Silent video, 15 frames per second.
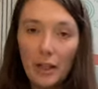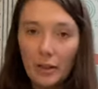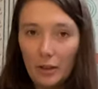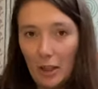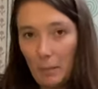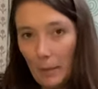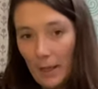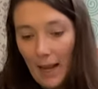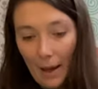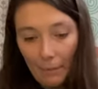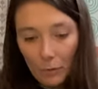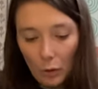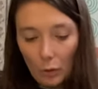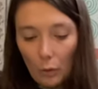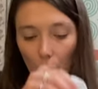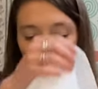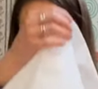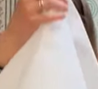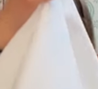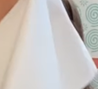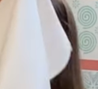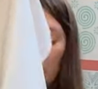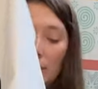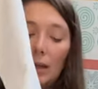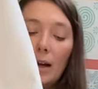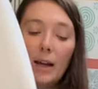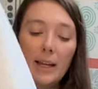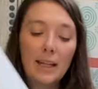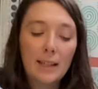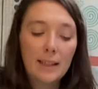It's just been hemmed on all four
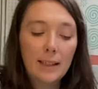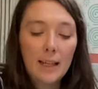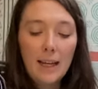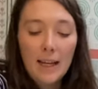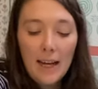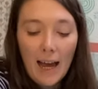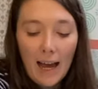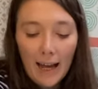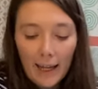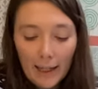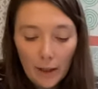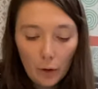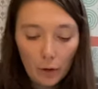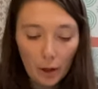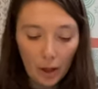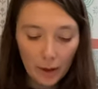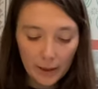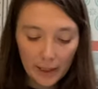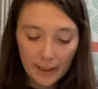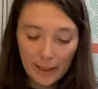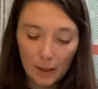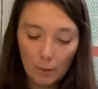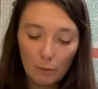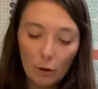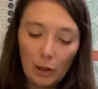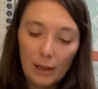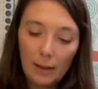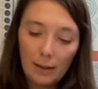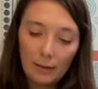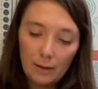sides. And on our tea towels, we've got a
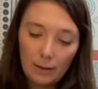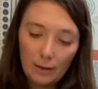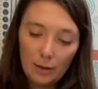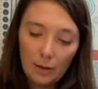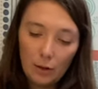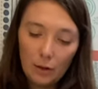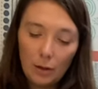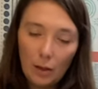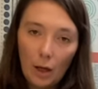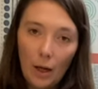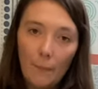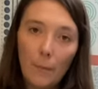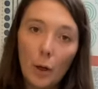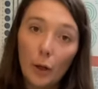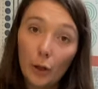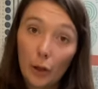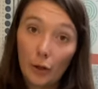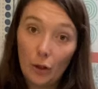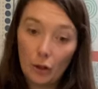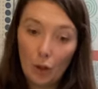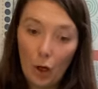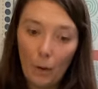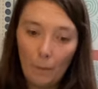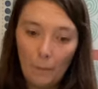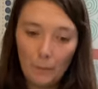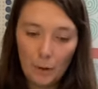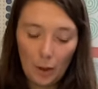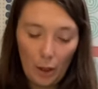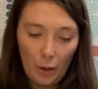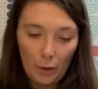little um, hook at the top.
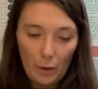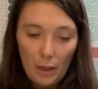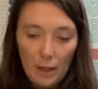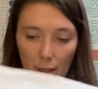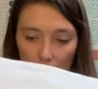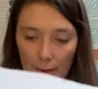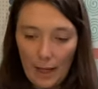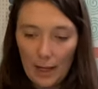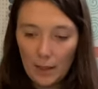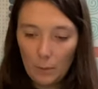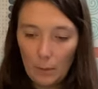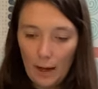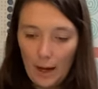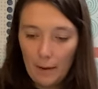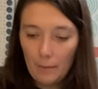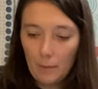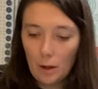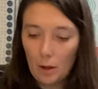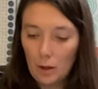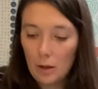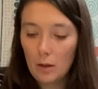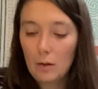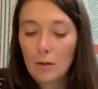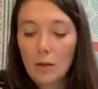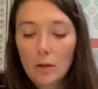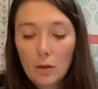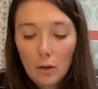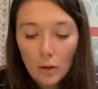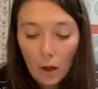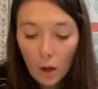So that's where I'm going to use as
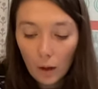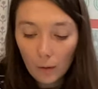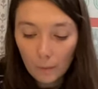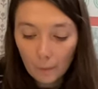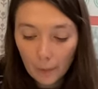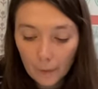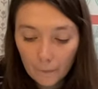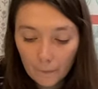the top.